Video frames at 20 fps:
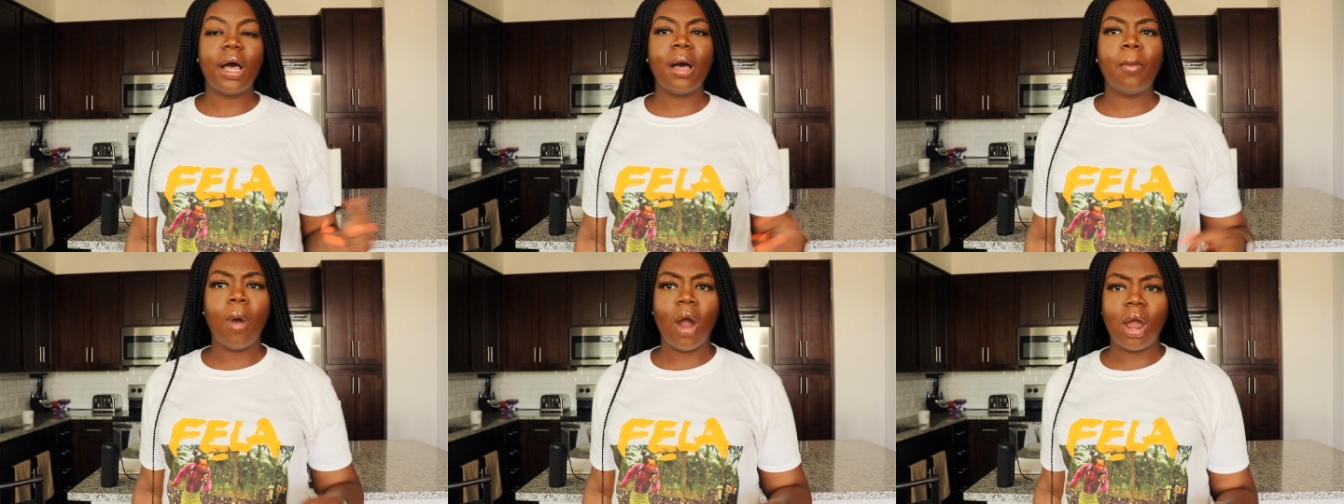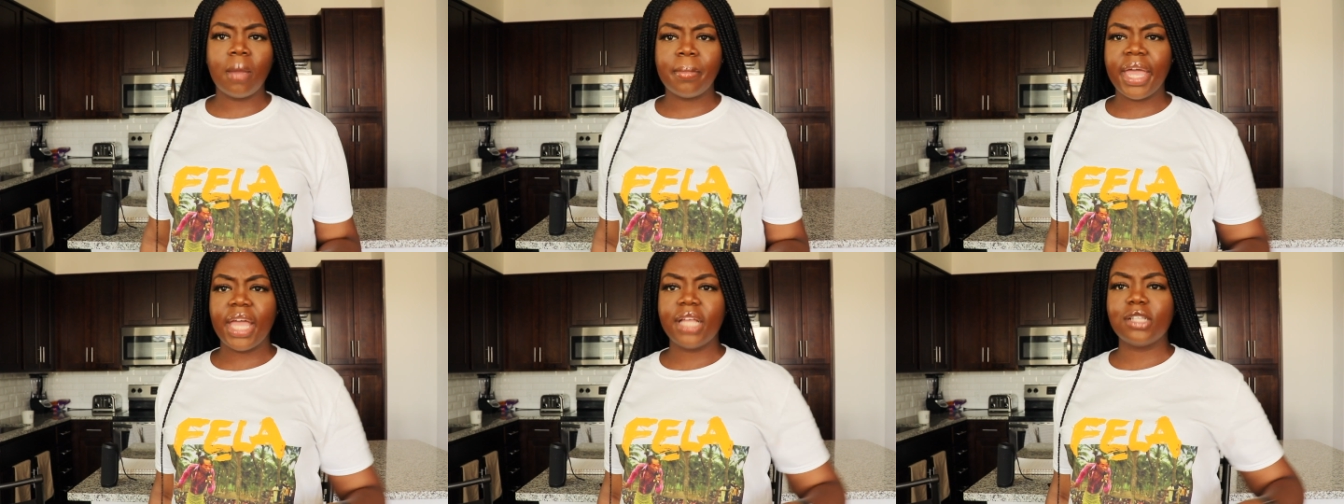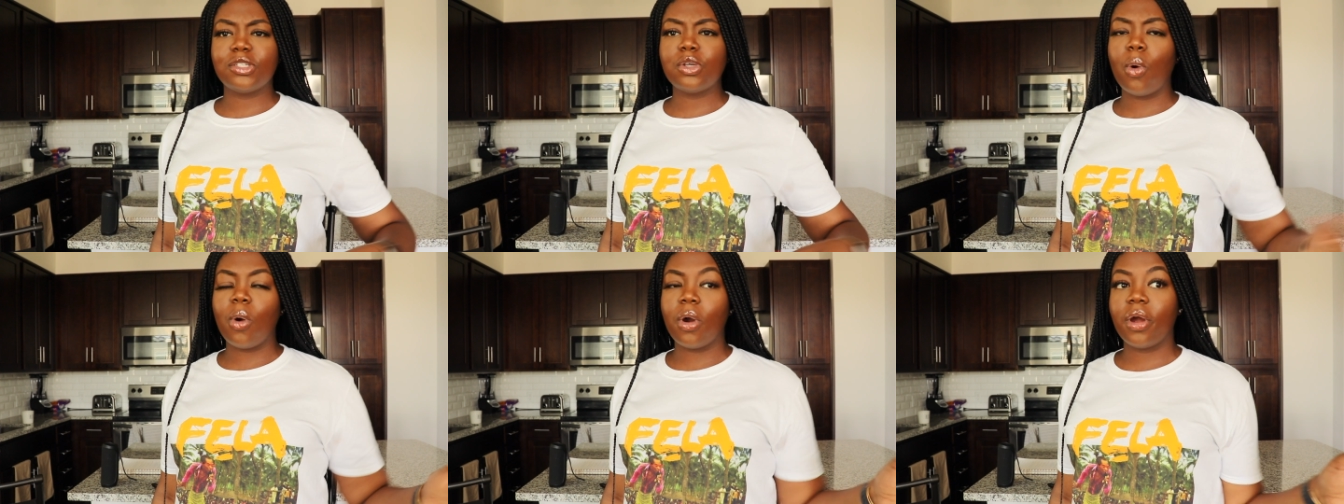
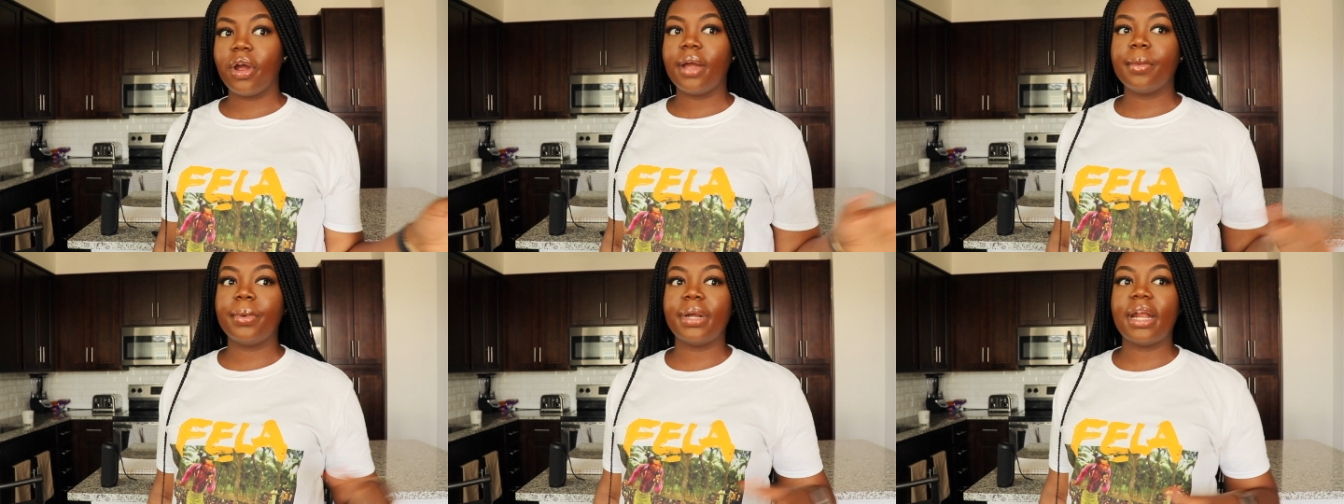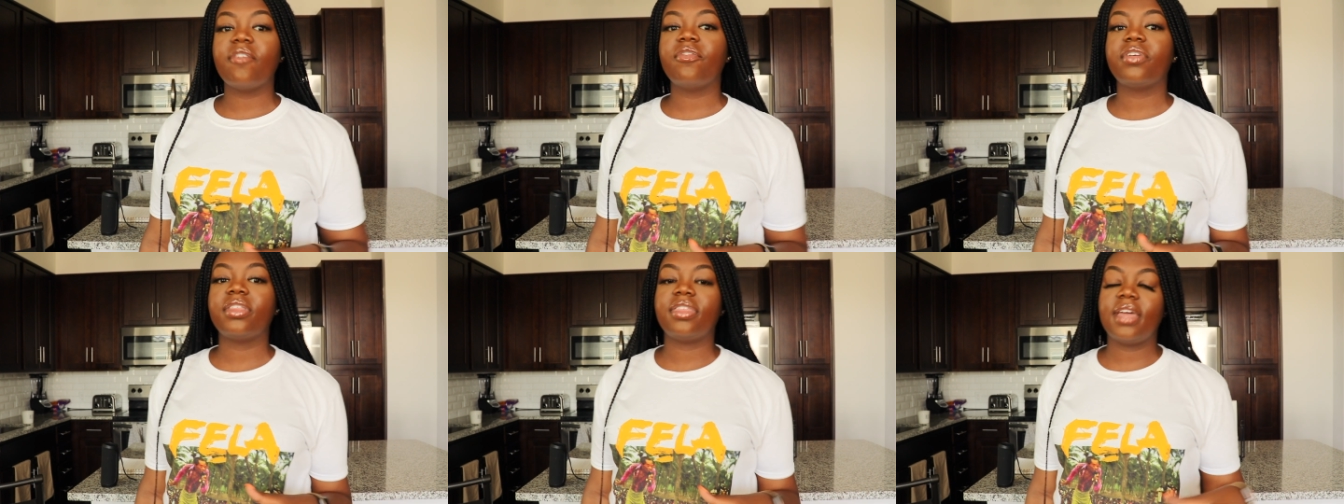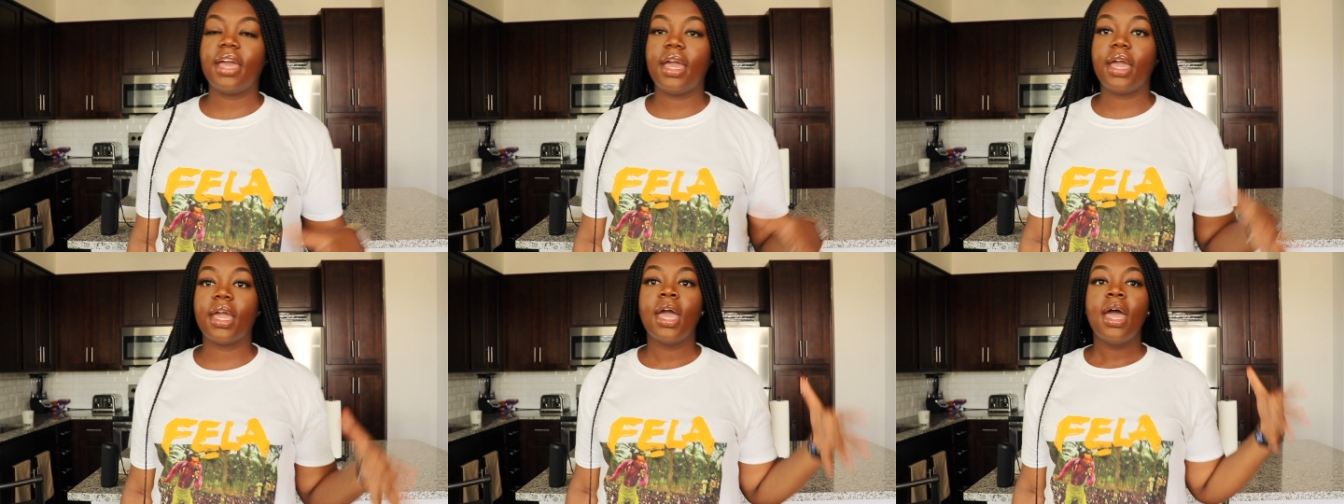apartment tour, whatever
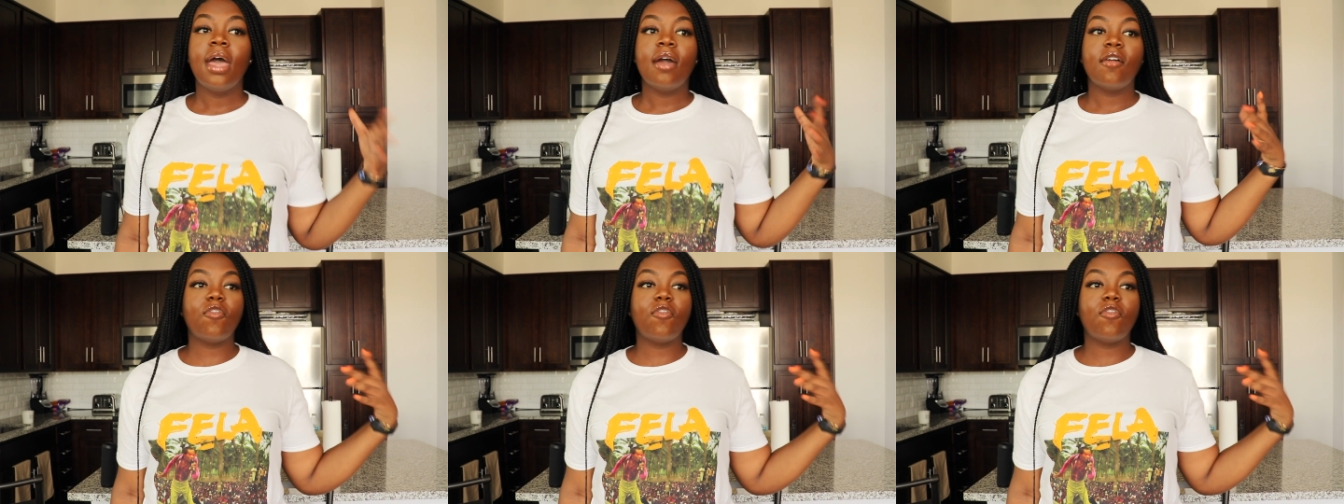thing